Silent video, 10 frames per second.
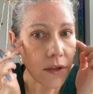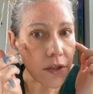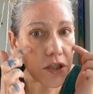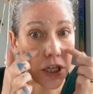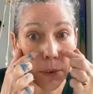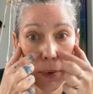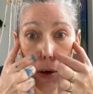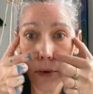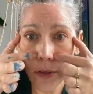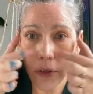the
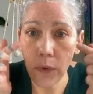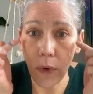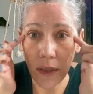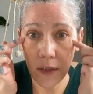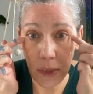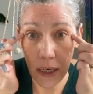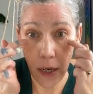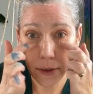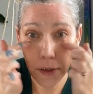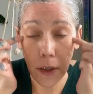cheekbone, you want to be
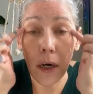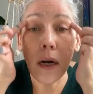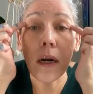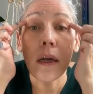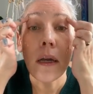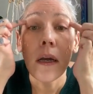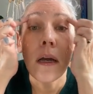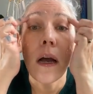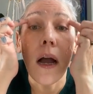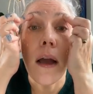kind to her.
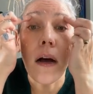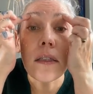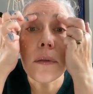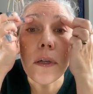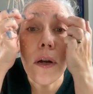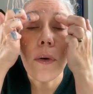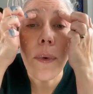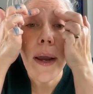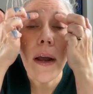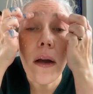I also will go
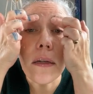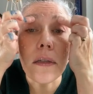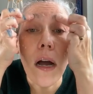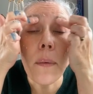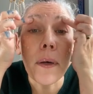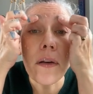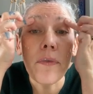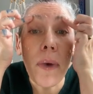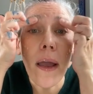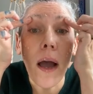right on top
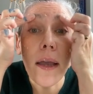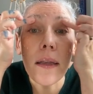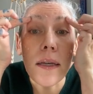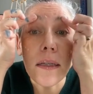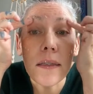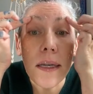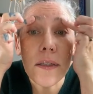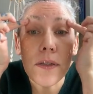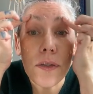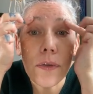of my eyelids. I
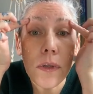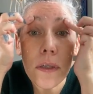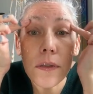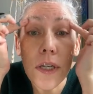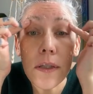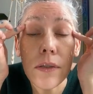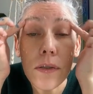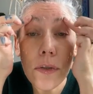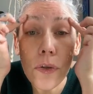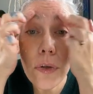just do little gentle
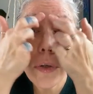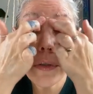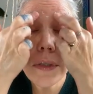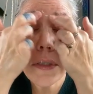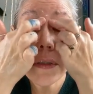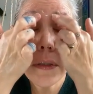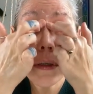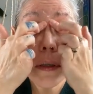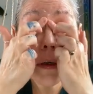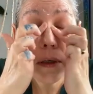circles.
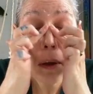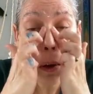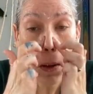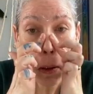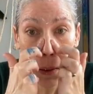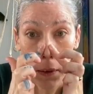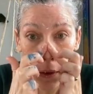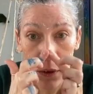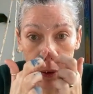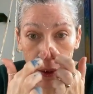
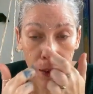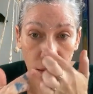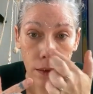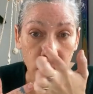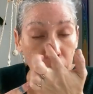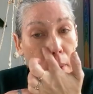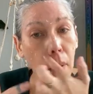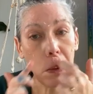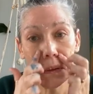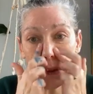Okay, get the
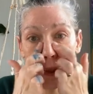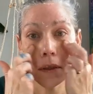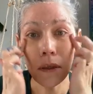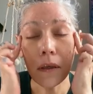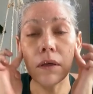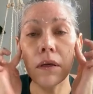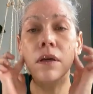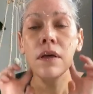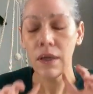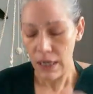nose.
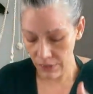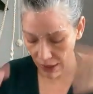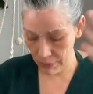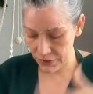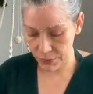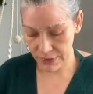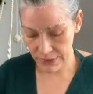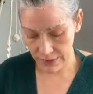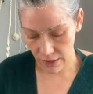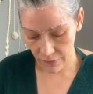And then I would just
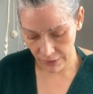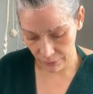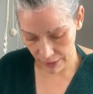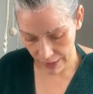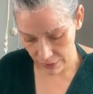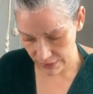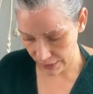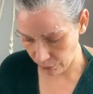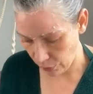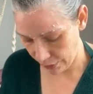rinse this off. Like right now it's
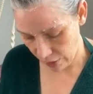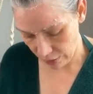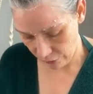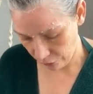like rolling all